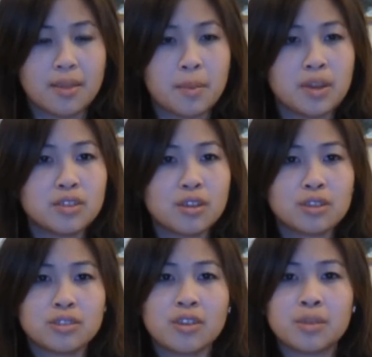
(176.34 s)
The
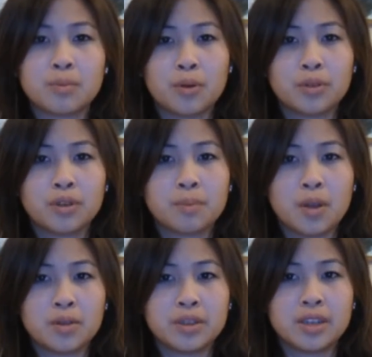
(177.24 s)
mitochondria are an important
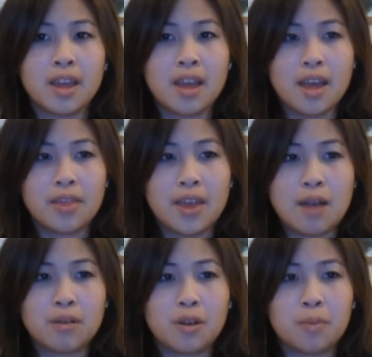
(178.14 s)
component in the
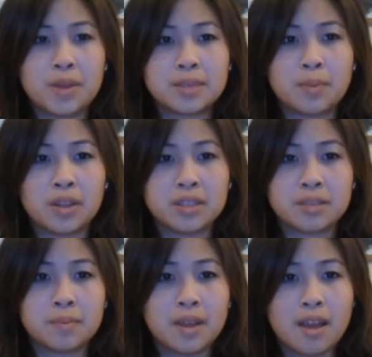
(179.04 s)
alcohol
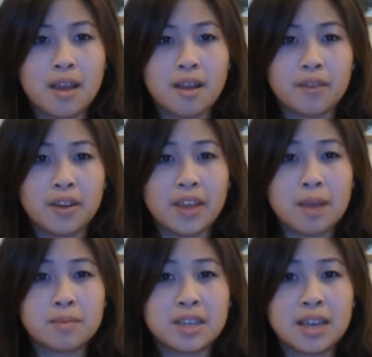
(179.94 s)
metabolism by the
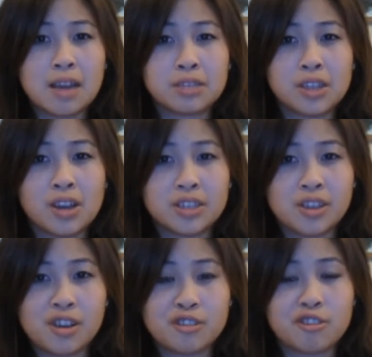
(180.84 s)
enzyme aldehyde
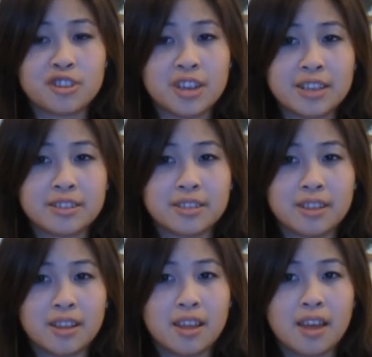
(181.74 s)
dehydrogenase,
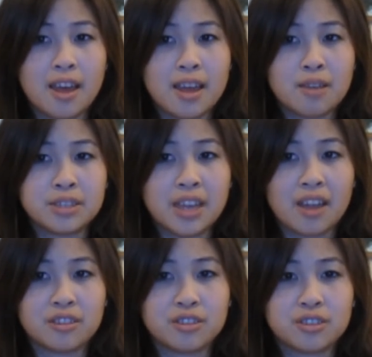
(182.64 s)

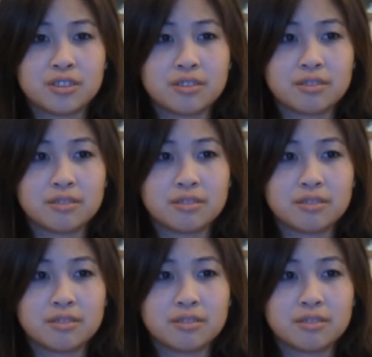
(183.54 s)
ALDH.